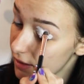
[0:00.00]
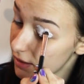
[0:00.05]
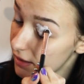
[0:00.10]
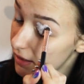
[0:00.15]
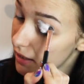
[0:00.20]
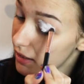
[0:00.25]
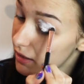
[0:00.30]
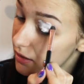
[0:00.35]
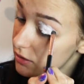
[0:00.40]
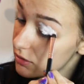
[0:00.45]

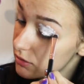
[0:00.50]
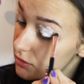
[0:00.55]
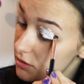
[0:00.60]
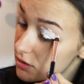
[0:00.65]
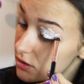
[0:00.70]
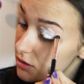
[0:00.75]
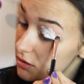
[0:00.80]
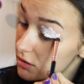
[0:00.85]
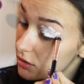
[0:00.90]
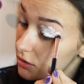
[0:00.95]
kid who's
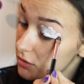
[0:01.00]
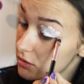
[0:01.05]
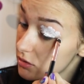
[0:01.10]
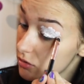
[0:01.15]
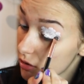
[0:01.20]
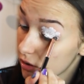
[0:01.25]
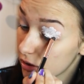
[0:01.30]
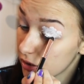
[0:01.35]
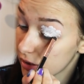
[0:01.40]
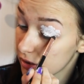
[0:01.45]
just sort of
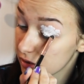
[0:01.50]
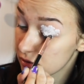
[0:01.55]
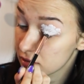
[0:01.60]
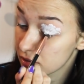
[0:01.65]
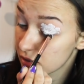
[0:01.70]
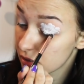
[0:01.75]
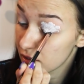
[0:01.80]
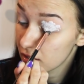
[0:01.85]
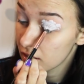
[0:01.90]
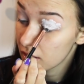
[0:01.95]
struggling
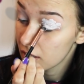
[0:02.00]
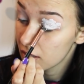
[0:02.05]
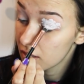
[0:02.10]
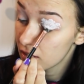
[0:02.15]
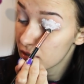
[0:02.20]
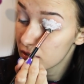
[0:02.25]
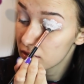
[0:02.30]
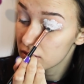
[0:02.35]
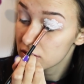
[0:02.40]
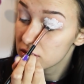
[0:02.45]
to
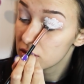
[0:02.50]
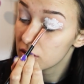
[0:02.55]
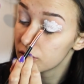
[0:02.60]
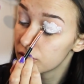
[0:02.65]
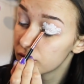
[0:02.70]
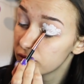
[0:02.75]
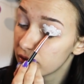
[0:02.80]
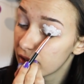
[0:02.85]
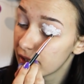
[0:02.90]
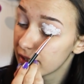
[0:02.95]
sort
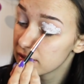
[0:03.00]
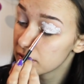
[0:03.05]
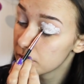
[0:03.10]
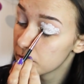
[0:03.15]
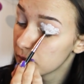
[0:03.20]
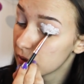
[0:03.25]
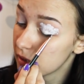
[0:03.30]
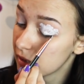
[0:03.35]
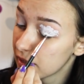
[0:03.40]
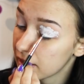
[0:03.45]
of find
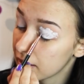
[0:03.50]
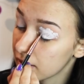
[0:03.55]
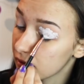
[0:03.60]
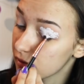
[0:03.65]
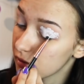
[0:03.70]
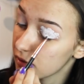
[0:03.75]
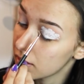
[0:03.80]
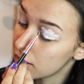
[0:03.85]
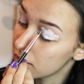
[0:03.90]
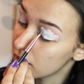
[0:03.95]

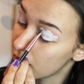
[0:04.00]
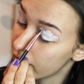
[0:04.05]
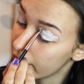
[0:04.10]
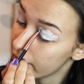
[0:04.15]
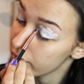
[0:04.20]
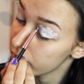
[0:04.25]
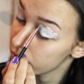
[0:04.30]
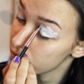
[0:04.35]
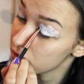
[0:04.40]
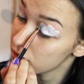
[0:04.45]
meaning in
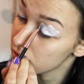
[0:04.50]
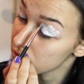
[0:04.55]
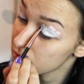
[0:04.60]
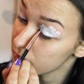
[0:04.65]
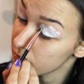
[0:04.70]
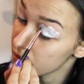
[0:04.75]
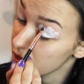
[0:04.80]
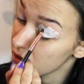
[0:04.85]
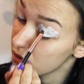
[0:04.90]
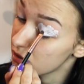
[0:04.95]
life and do
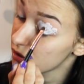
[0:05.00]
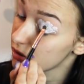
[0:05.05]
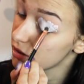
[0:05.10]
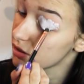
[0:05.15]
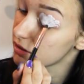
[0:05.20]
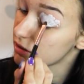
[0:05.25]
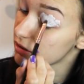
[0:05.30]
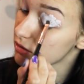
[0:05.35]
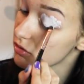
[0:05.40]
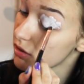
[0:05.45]
something
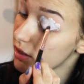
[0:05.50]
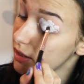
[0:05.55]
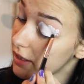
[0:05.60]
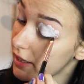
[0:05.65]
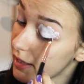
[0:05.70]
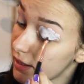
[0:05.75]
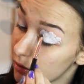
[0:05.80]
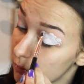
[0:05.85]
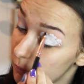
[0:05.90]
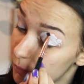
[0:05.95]
good and try
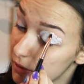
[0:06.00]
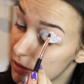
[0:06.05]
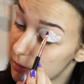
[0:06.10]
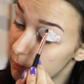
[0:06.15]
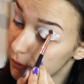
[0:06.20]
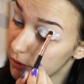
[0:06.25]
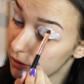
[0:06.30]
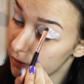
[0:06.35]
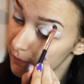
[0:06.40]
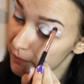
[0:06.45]
and help
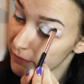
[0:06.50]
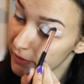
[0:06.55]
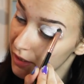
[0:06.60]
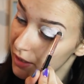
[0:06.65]
people.